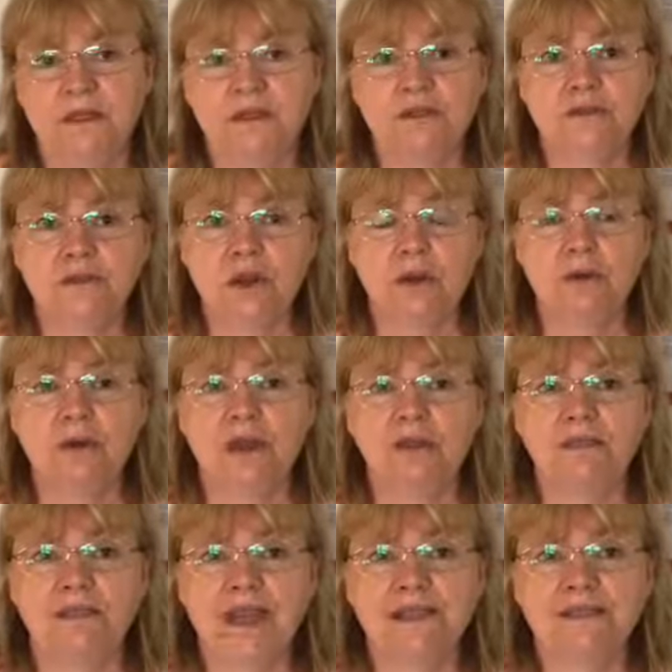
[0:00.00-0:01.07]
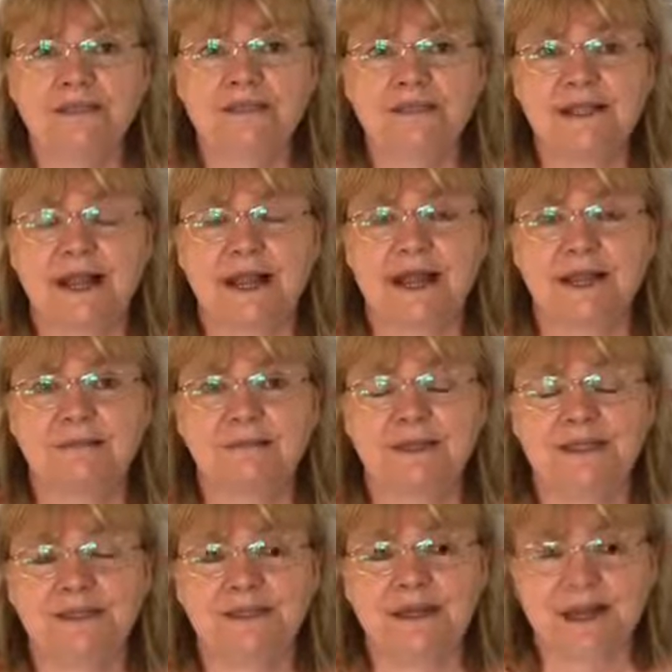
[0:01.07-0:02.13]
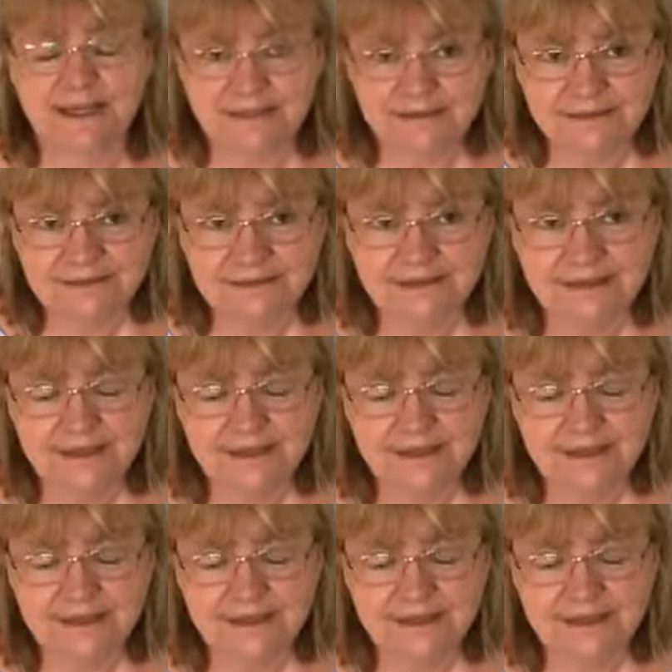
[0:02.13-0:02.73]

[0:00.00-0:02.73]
So that's titles.